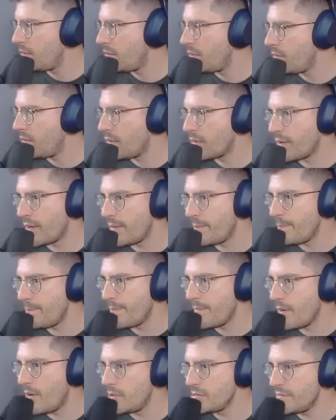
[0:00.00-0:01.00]
Okay.
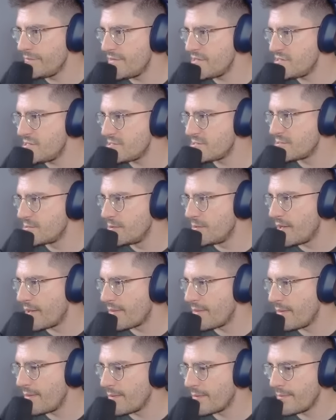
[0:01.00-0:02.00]
All of this is good, I
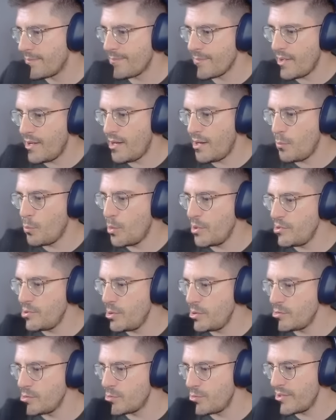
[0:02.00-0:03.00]
think. We do
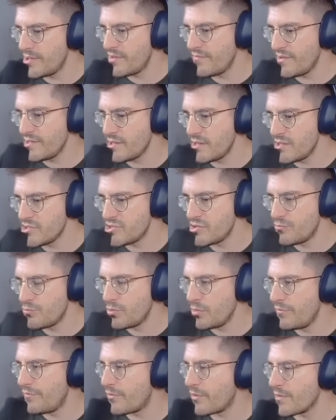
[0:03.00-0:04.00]
need to create a validation
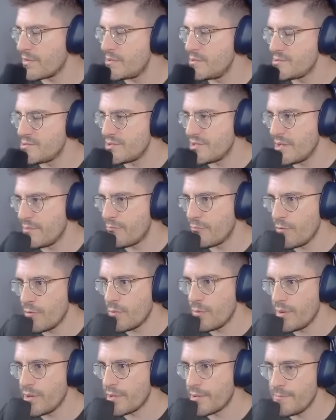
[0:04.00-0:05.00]
rule for the username real
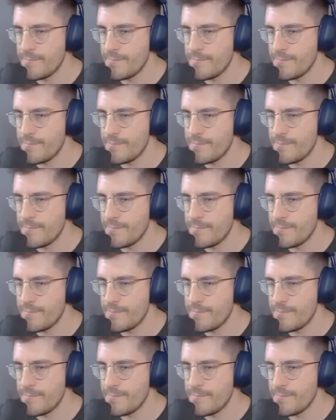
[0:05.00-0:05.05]
quick.